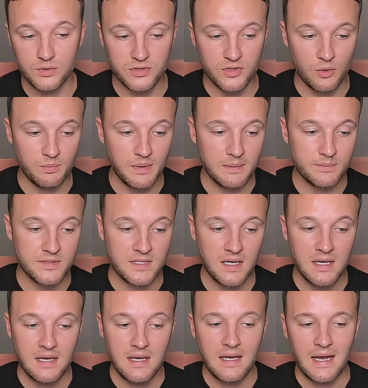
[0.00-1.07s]
or so pips.
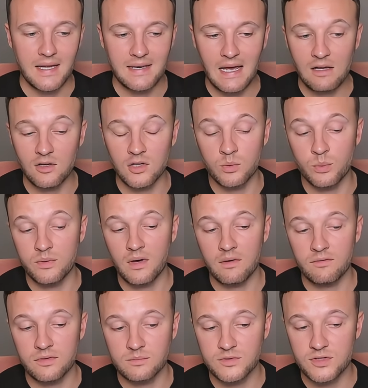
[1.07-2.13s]
And now look, we've gone
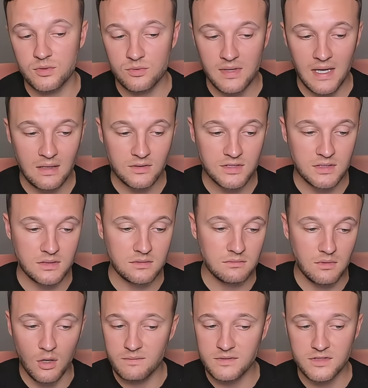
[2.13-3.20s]
from
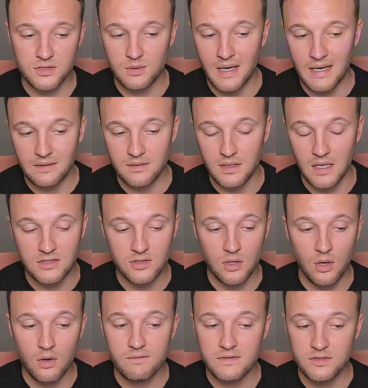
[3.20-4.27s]
2,000 over
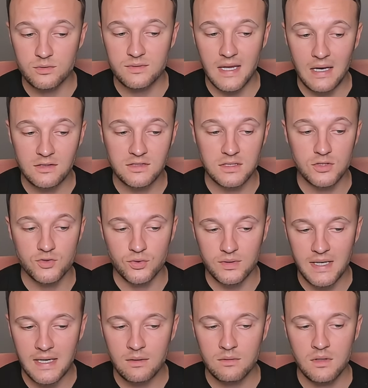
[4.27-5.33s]
2,000 in
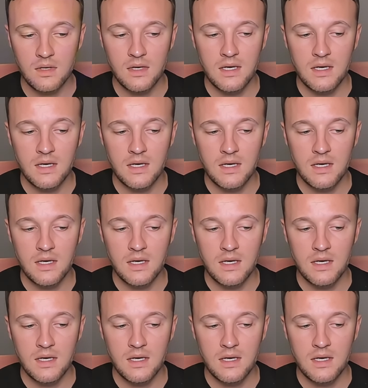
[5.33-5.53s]
drawdown